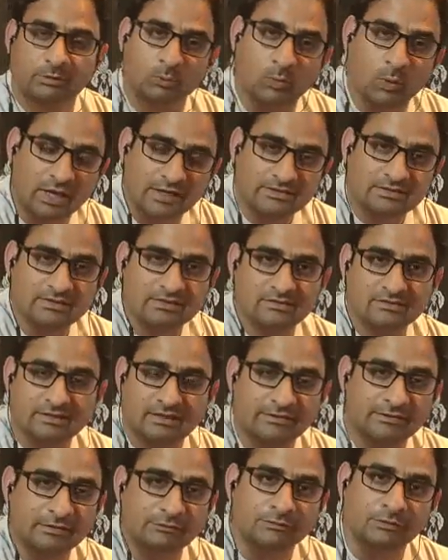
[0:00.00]
vices
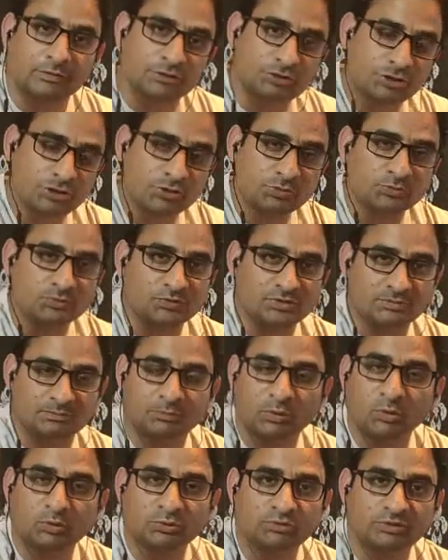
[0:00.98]
and the virtues,
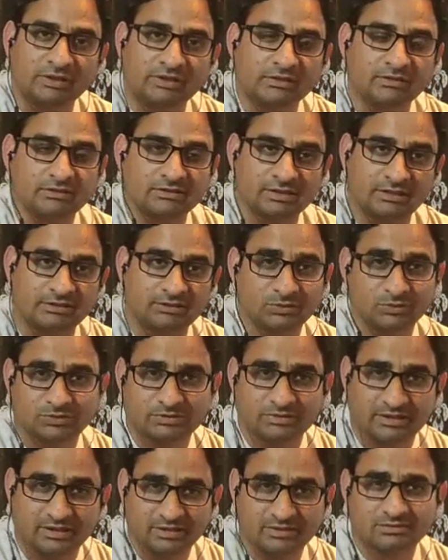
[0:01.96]
both things in those
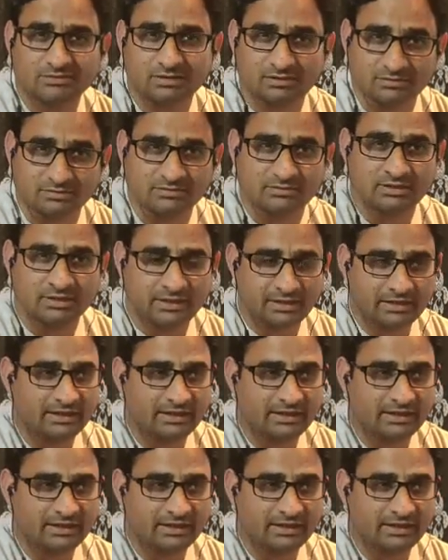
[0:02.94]
characters,